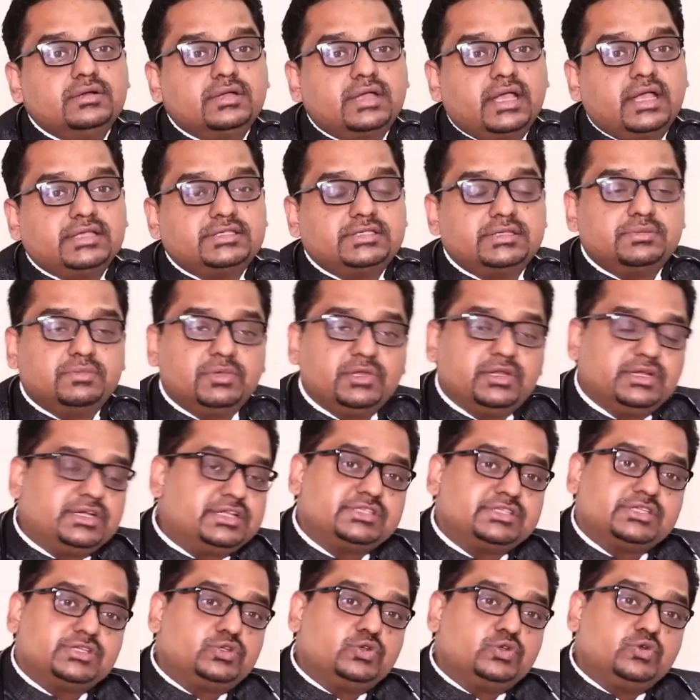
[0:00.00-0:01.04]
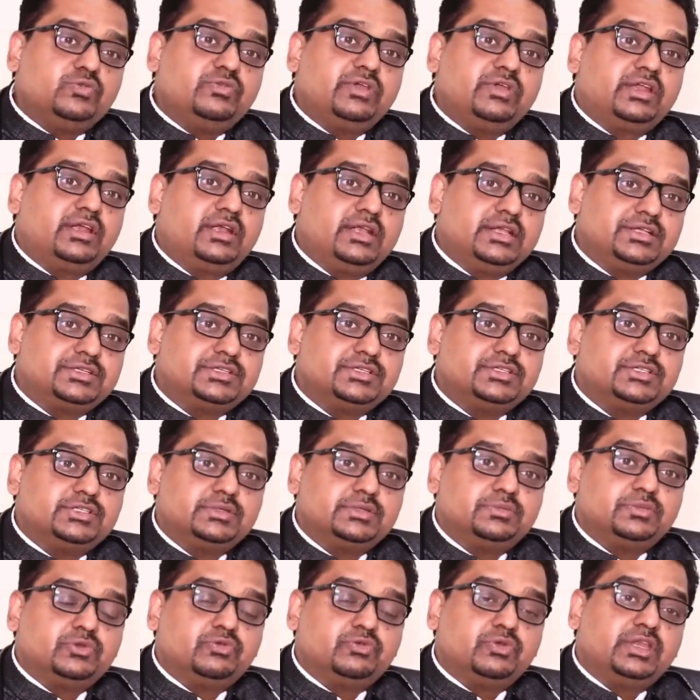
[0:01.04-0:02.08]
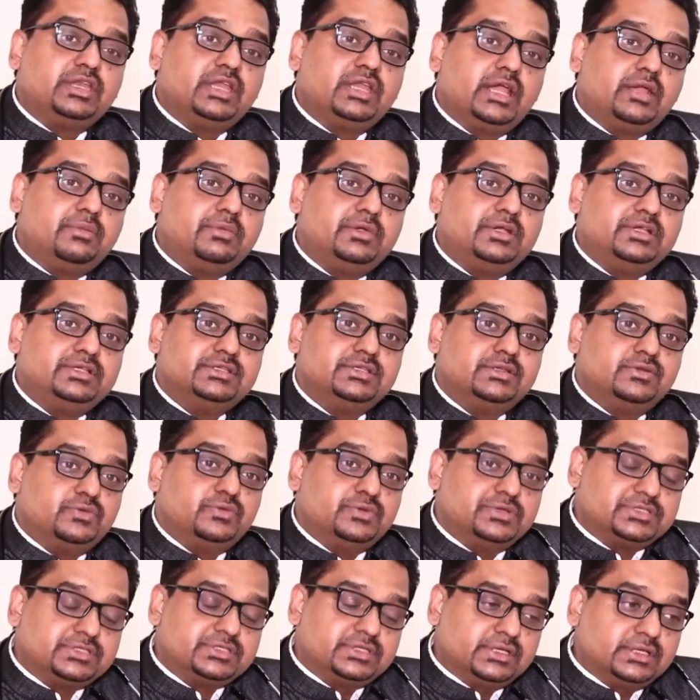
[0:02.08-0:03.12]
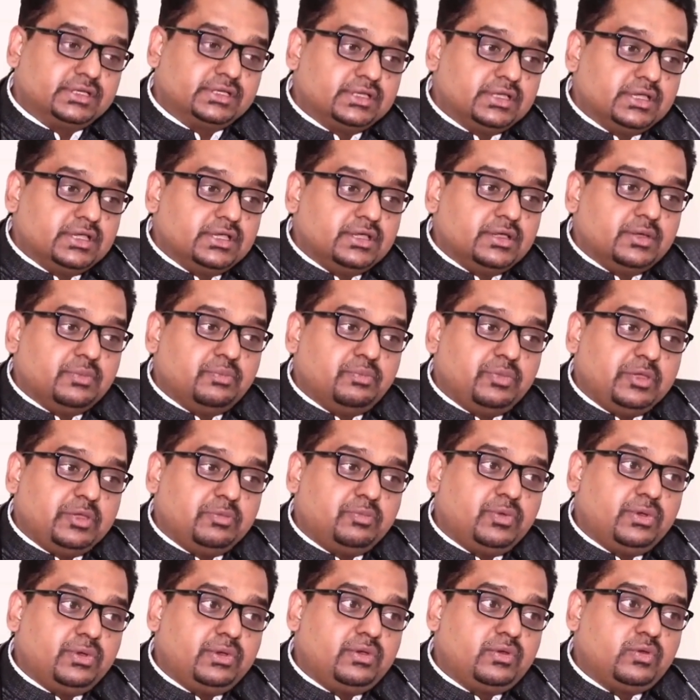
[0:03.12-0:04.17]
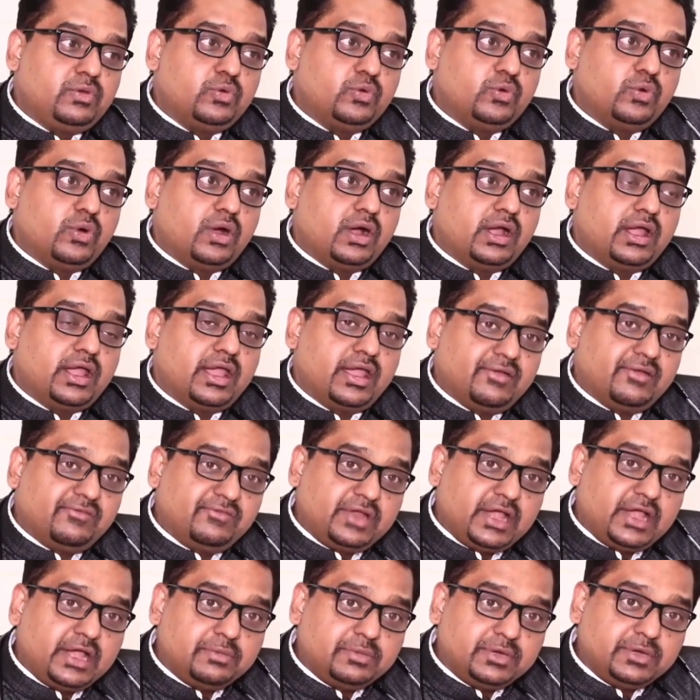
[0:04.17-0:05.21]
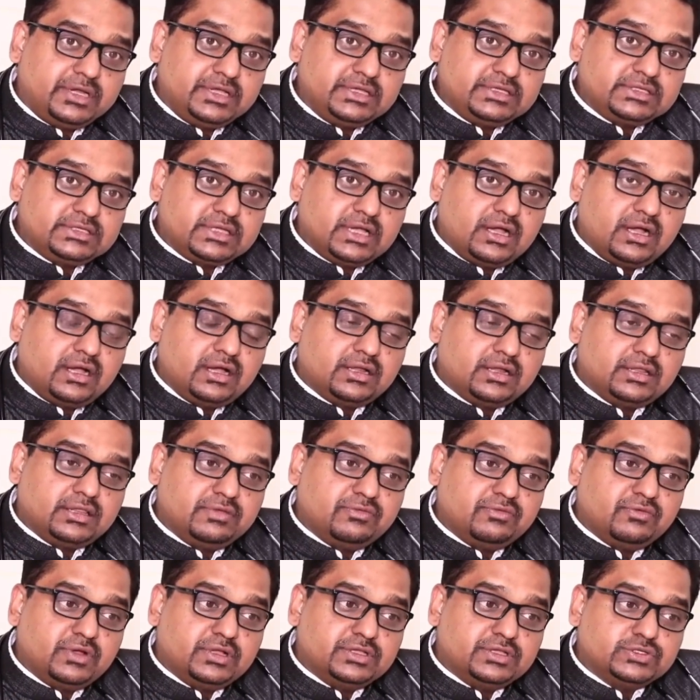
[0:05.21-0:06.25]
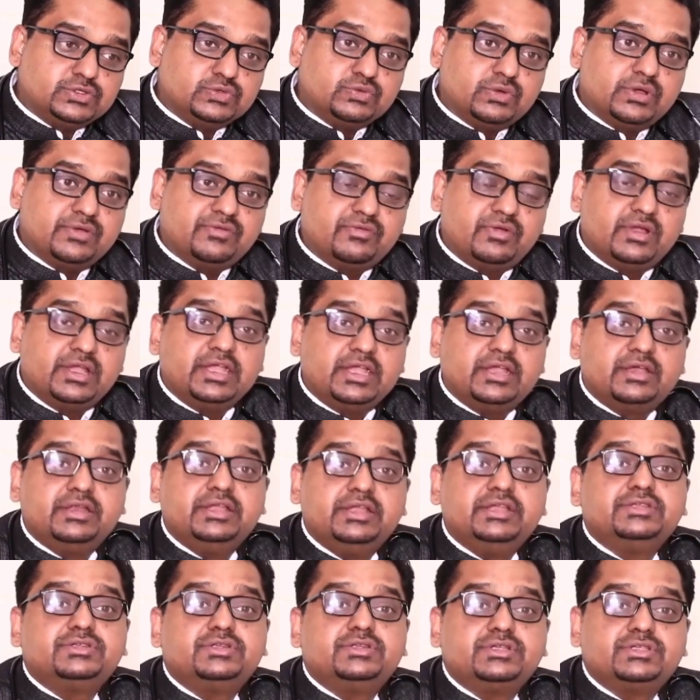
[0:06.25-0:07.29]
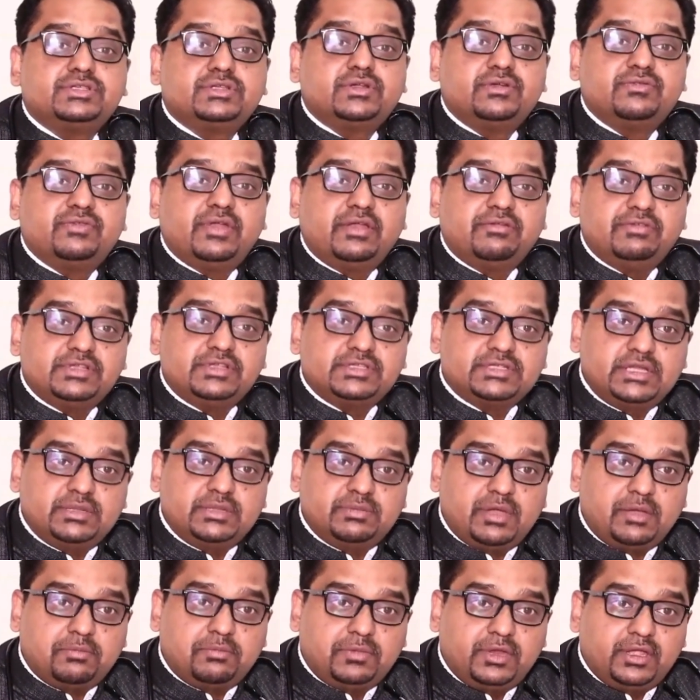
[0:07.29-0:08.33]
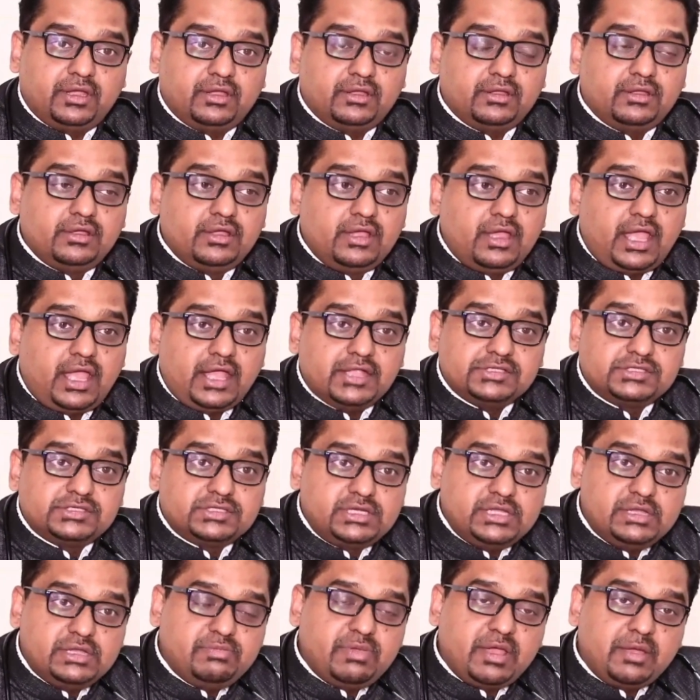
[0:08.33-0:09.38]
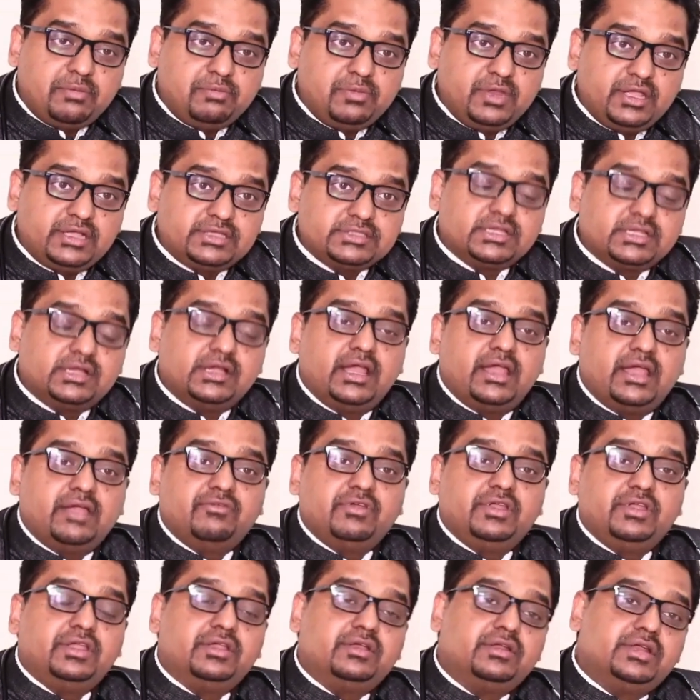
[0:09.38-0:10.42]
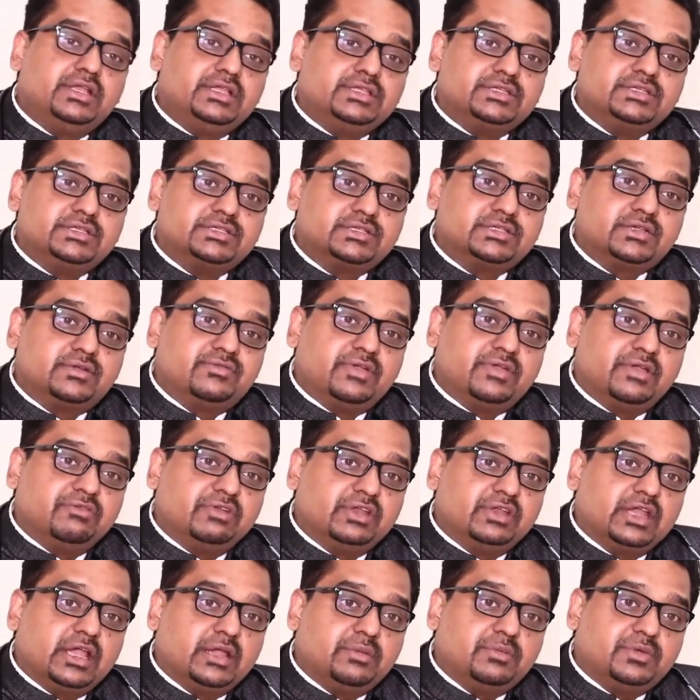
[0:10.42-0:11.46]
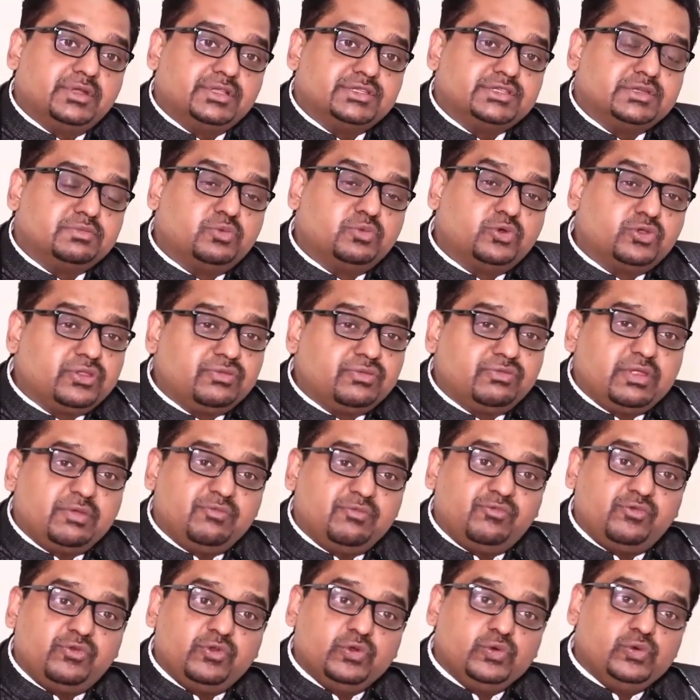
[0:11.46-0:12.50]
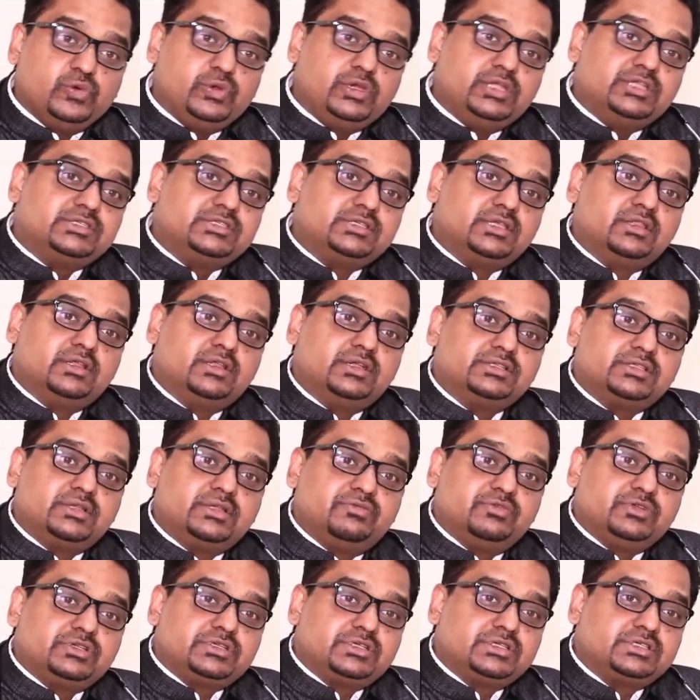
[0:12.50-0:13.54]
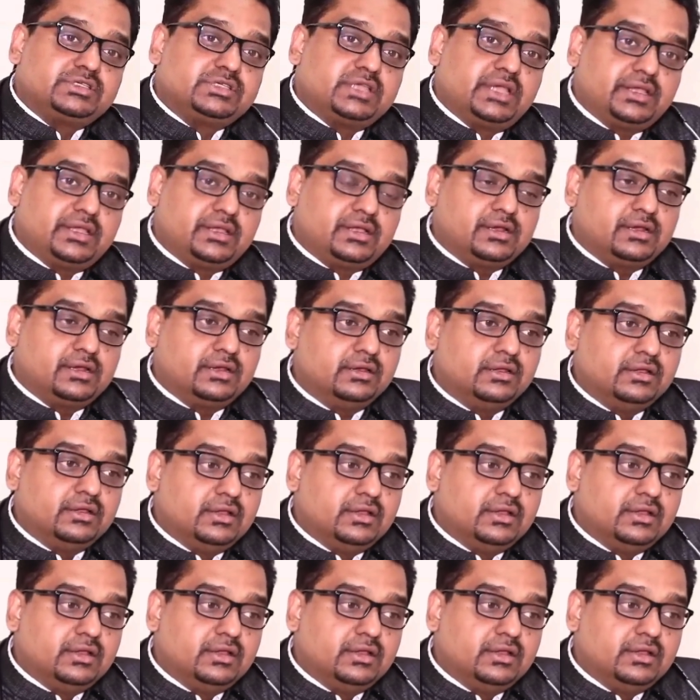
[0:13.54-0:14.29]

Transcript: Well, it is a two-way relationship between diabetes and OSA. People who have diabetes are the ones who have increased risk of having sleep apnea, and sleep apneics have an increased risk of having diabetes, and both of them fuel each other. It's a vicious cycle.